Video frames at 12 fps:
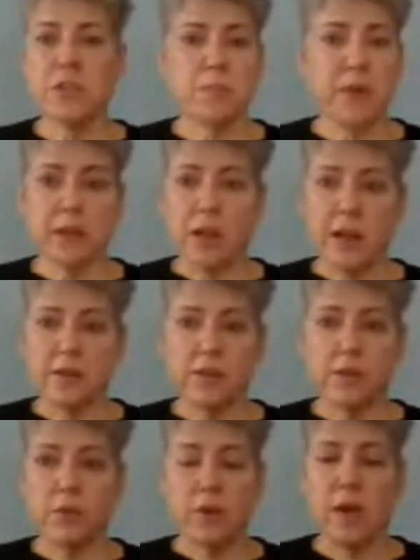are just being
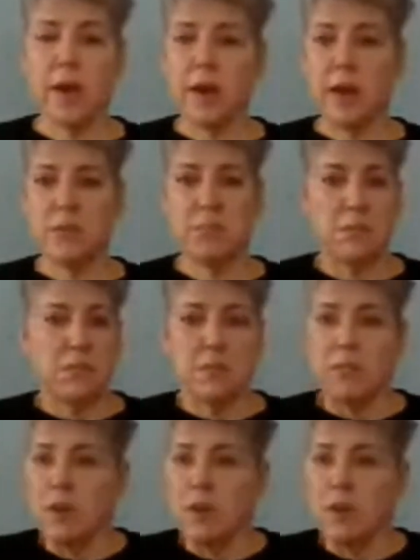lied to. And I